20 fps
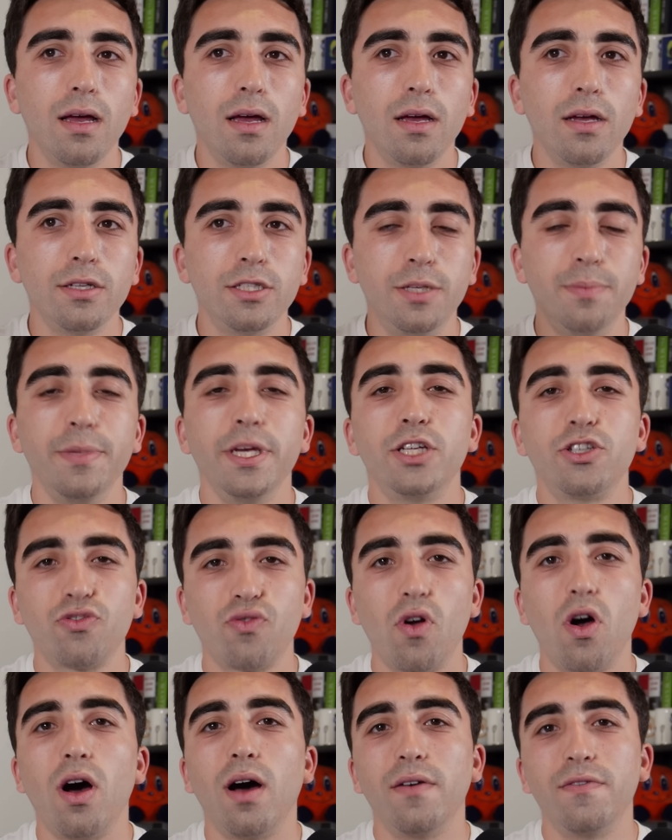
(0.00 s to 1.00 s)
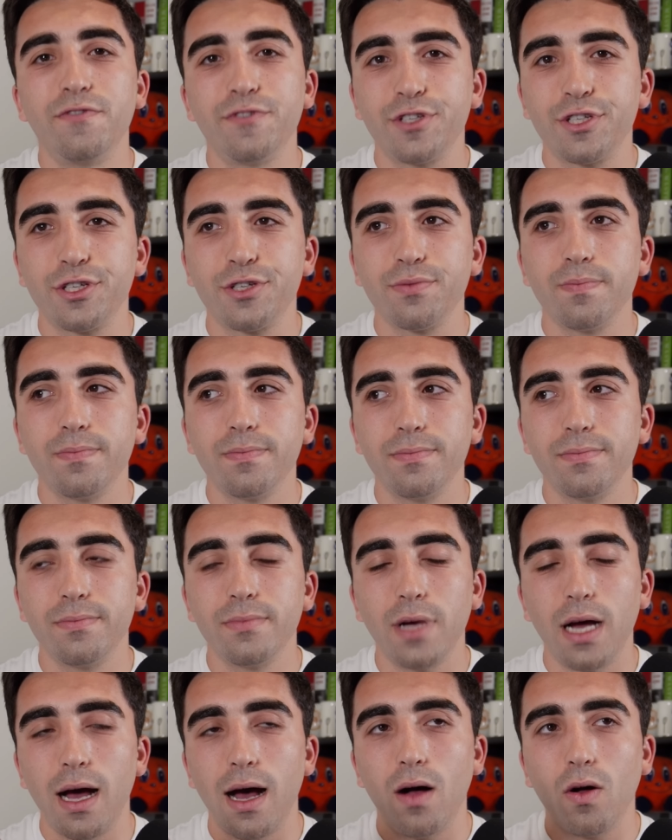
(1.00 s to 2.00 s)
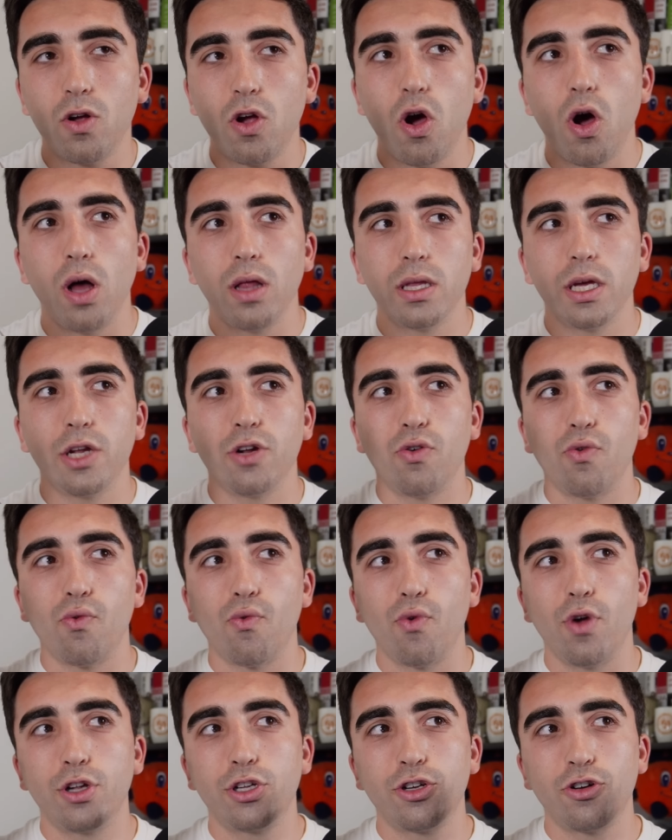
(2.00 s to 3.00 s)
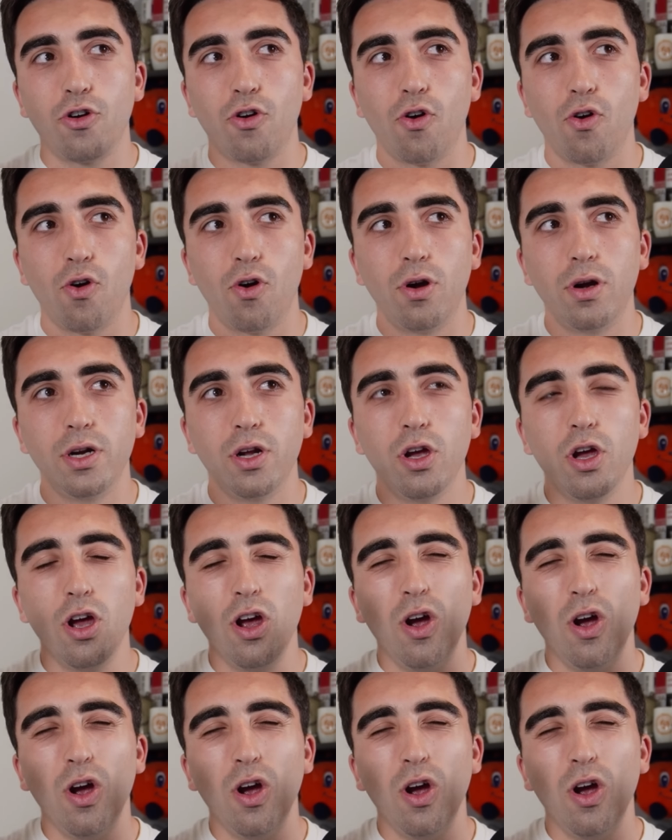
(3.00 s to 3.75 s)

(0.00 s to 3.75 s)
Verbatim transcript: Dimitrov's, I'll call it, return